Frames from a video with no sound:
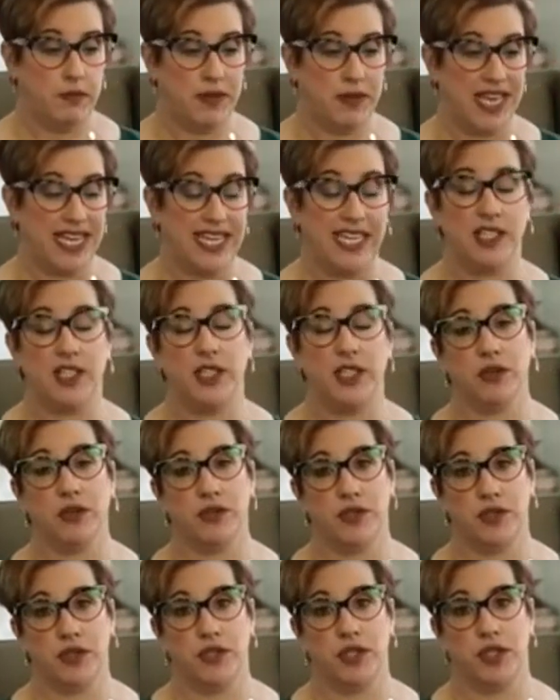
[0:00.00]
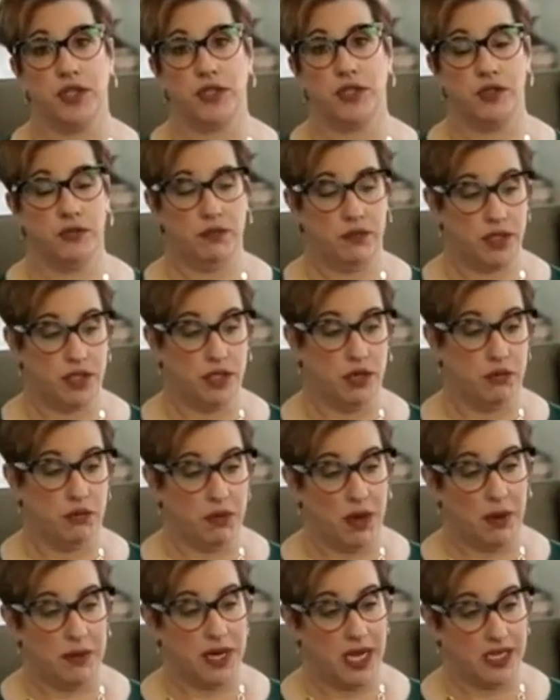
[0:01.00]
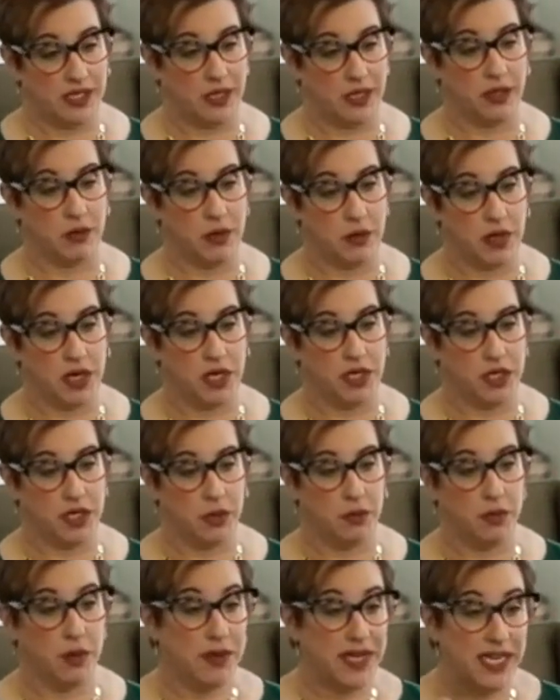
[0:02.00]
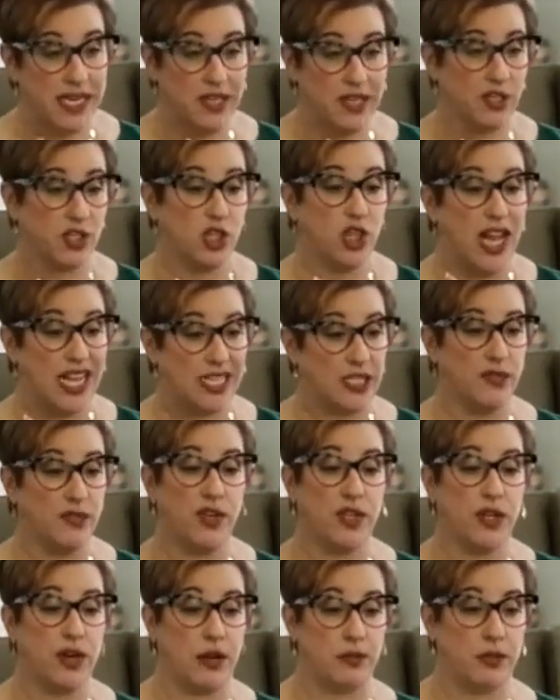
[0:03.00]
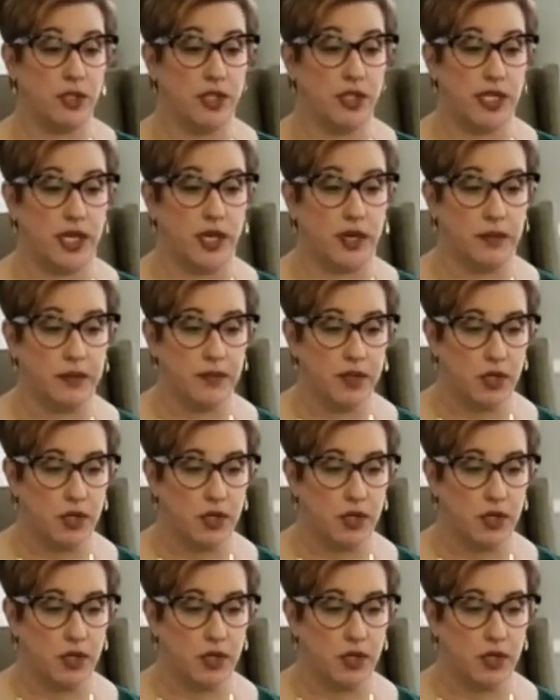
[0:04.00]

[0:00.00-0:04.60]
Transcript: That gets searches. So probably not something we want to do. But there's lots of other options here.